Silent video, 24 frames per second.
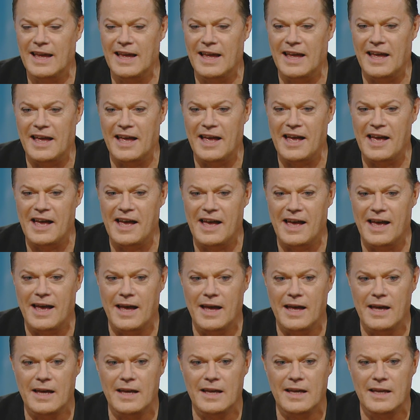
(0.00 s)

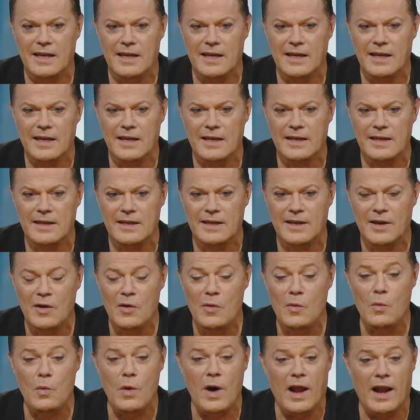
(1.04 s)

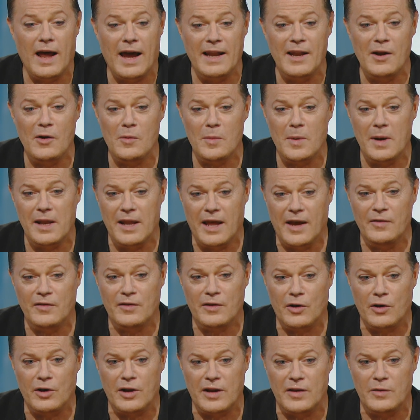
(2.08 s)
Well, I know what my life
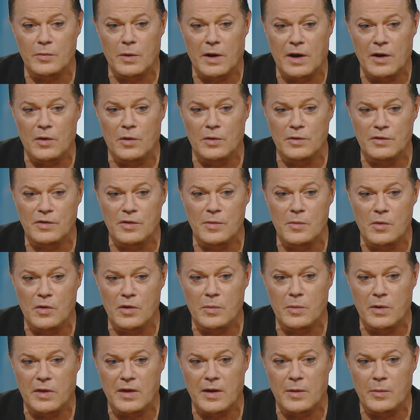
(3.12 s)
slogan is. We can all do more
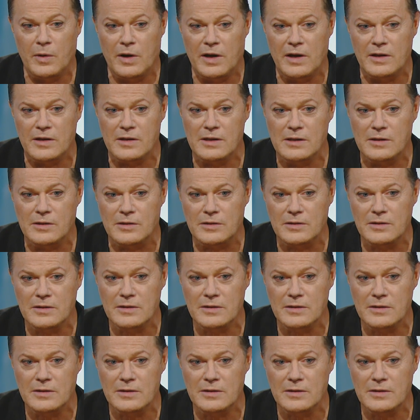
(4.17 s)
than we think we can do.